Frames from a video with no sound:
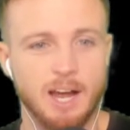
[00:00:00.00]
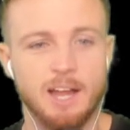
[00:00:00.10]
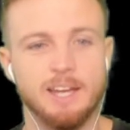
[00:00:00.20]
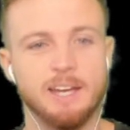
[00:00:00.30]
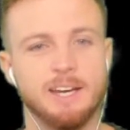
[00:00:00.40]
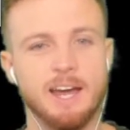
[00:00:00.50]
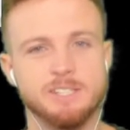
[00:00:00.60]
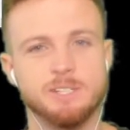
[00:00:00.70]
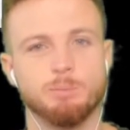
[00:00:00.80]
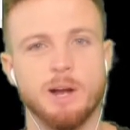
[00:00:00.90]
it kind
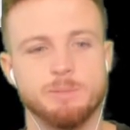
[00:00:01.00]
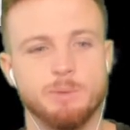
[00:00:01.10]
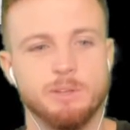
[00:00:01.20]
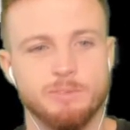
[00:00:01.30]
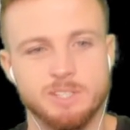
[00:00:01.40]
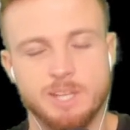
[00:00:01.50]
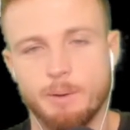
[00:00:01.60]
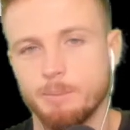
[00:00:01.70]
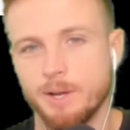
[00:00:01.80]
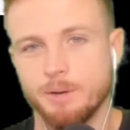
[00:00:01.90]
of surprised me the first time
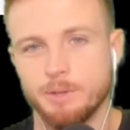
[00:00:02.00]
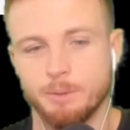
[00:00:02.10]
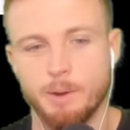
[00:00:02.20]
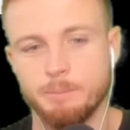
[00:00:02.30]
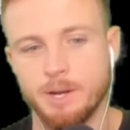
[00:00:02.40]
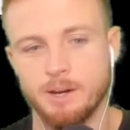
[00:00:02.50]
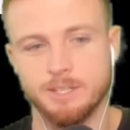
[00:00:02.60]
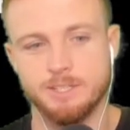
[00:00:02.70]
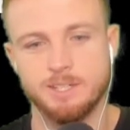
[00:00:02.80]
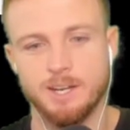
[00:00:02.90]
I played with him. I'll be
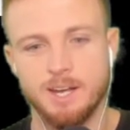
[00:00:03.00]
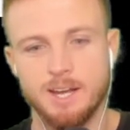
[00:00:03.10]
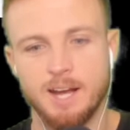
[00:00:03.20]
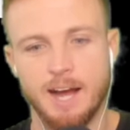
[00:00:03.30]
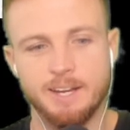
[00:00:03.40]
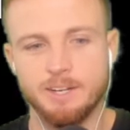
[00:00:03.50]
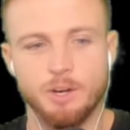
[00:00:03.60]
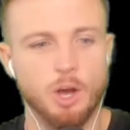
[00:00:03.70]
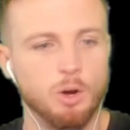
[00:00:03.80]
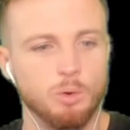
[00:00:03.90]
honest. I didn't
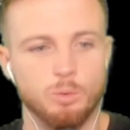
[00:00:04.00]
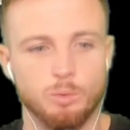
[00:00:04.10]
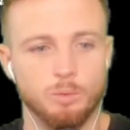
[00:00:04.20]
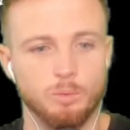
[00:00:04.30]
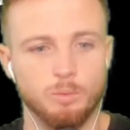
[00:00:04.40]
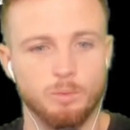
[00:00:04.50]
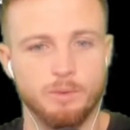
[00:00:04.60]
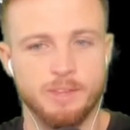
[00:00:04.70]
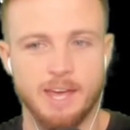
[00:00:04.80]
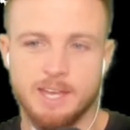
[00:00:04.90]
know
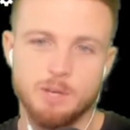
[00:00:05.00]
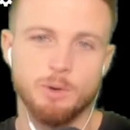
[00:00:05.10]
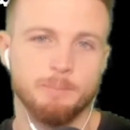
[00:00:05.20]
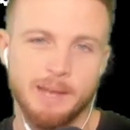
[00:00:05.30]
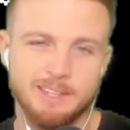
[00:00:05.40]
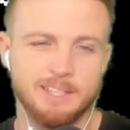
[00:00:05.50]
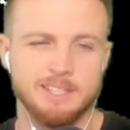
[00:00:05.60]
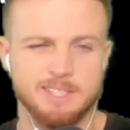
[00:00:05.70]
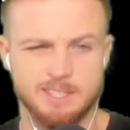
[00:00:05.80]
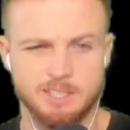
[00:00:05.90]
that he would make
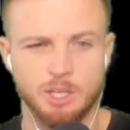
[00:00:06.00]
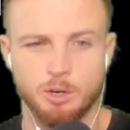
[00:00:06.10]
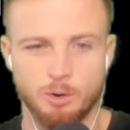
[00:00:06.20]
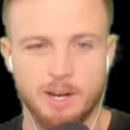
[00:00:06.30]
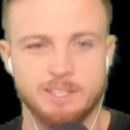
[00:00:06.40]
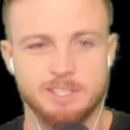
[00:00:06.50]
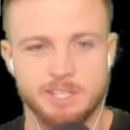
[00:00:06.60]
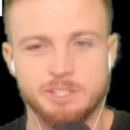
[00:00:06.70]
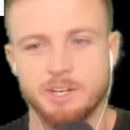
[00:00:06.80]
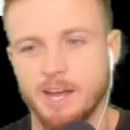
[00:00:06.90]
the correct
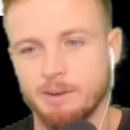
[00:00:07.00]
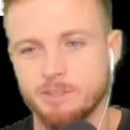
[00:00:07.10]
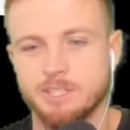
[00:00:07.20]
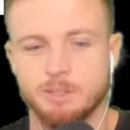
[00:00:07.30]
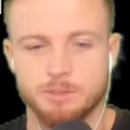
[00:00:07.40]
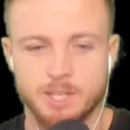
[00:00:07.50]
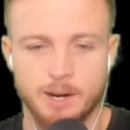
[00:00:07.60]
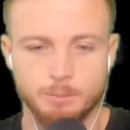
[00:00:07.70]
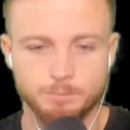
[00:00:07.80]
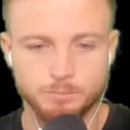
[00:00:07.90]
decision every single
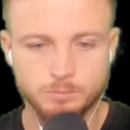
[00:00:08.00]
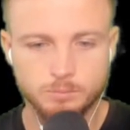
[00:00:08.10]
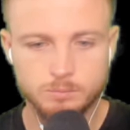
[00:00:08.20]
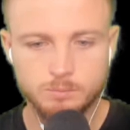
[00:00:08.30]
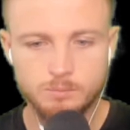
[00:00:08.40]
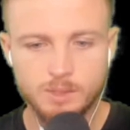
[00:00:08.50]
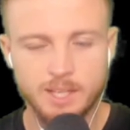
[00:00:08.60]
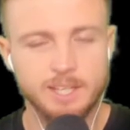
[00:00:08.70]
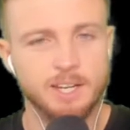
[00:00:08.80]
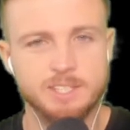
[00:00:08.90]
time.
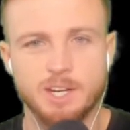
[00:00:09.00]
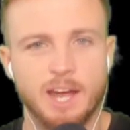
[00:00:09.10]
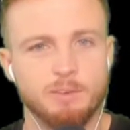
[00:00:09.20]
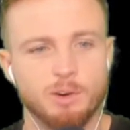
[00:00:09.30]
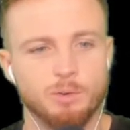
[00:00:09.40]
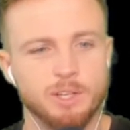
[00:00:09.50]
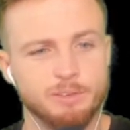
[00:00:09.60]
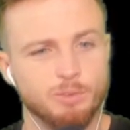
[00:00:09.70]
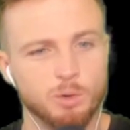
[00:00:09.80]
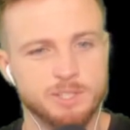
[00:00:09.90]
He doesn't ever really
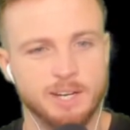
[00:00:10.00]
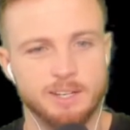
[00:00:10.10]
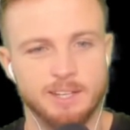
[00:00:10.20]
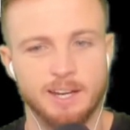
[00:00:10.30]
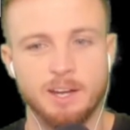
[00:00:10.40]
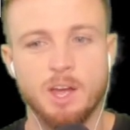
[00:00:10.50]
force anything.